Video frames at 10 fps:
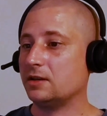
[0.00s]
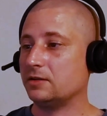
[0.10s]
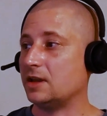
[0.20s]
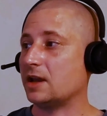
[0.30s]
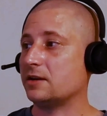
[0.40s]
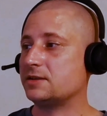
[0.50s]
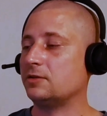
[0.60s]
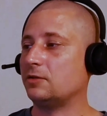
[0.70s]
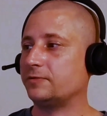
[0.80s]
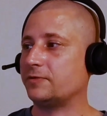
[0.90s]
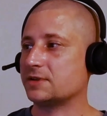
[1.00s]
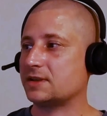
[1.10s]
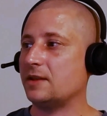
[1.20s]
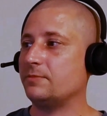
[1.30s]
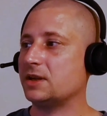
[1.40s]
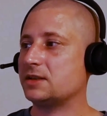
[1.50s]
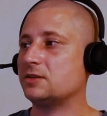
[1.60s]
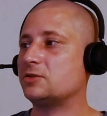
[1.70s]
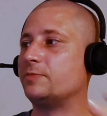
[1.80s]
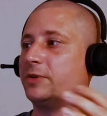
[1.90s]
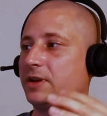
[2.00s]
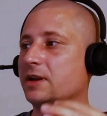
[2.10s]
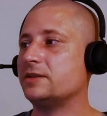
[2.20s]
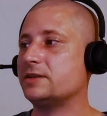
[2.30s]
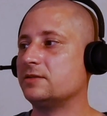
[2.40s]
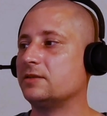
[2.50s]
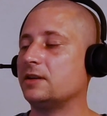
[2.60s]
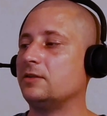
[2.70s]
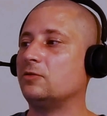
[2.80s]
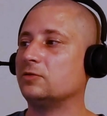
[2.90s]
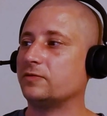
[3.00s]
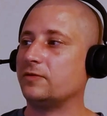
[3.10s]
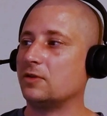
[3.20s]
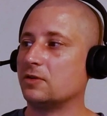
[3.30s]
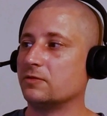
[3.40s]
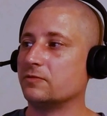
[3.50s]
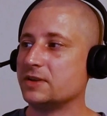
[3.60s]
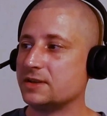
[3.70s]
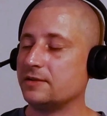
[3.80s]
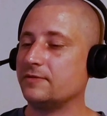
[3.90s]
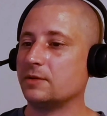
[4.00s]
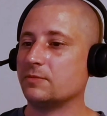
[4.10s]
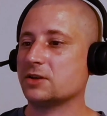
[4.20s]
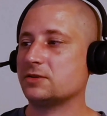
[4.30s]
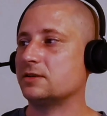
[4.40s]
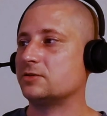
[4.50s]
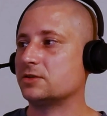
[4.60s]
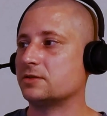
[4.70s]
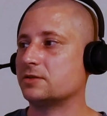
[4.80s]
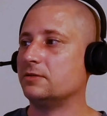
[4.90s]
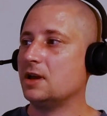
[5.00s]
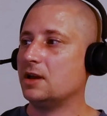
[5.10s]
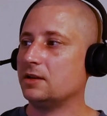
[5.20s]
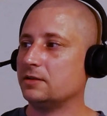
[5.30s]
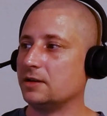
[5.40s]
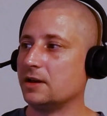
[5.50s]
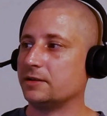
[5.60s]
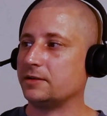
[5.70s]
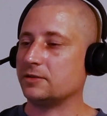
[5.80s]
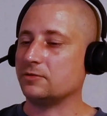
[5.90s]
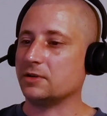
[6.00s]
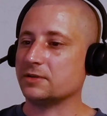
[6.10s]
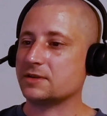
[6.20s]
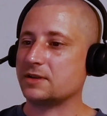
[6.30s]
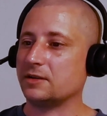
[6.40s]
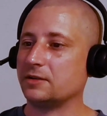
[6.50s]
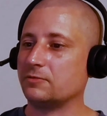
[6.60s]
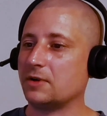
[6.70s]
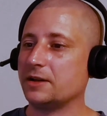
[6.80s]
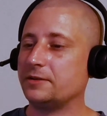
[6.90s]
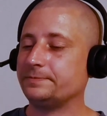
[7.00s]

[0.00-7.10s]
There is a node for send message, but there isn't a node for receiving message. So that you understand it right.